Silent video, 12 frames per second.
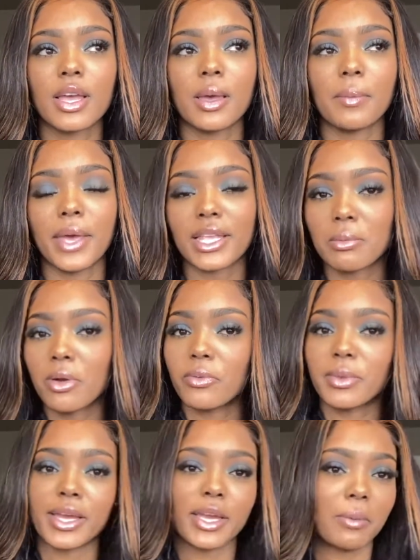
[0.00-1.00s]
pick them up from
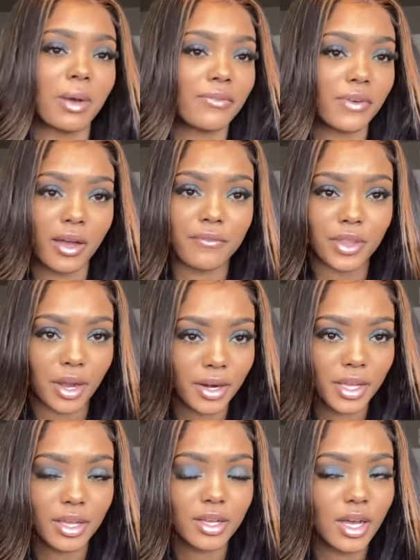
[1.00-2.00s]
daycare by
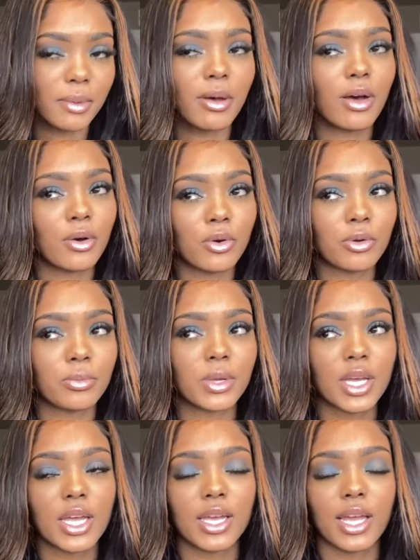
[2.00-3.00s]
5.30, come home,
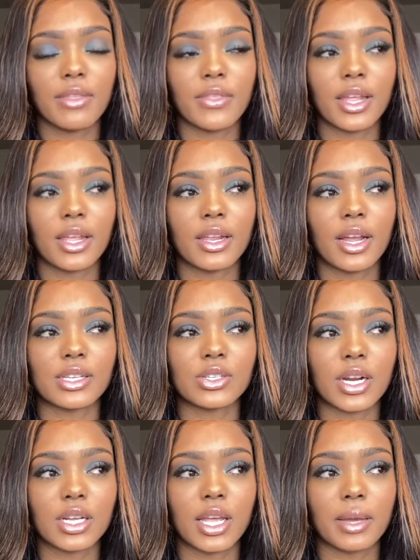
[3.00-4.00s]
and then I try
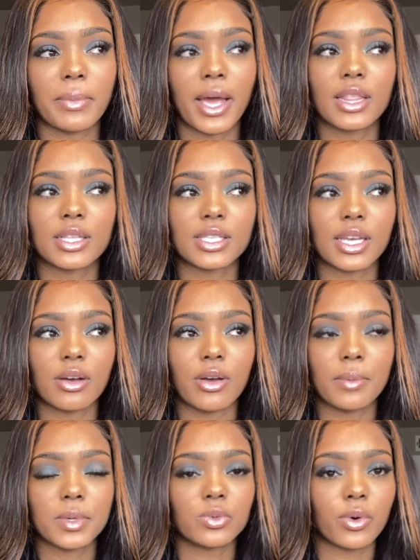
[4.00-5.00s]
to like balance out how
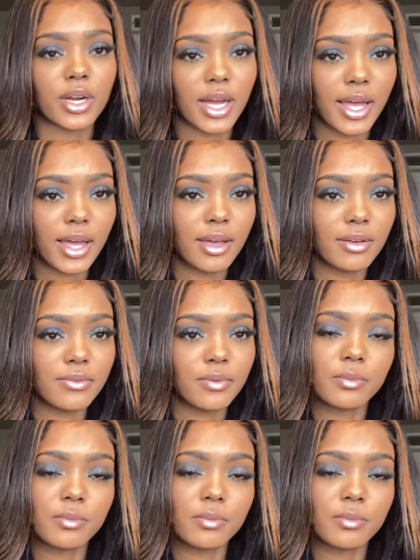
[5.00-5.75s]
much work I have.